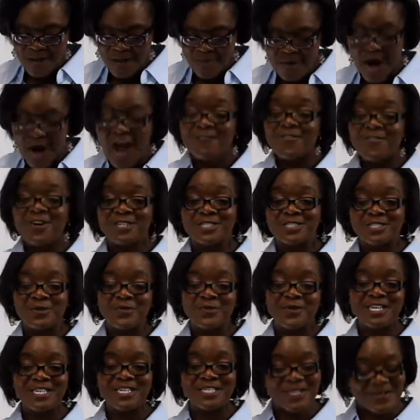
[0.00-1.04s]
Proverbs
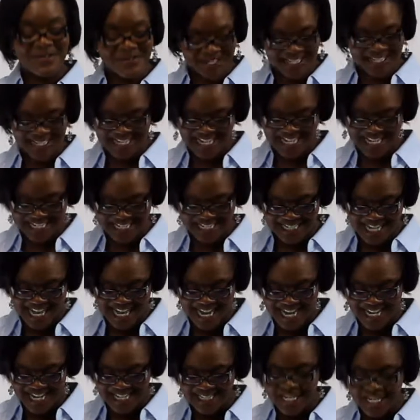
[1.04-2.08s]
22 and 6
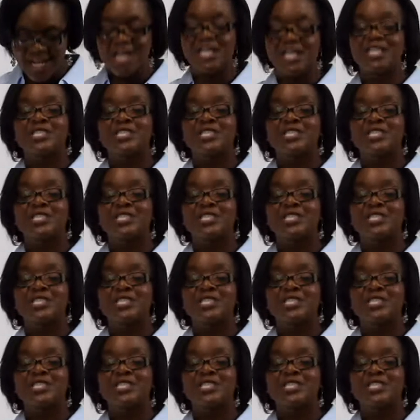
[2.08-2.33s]
says,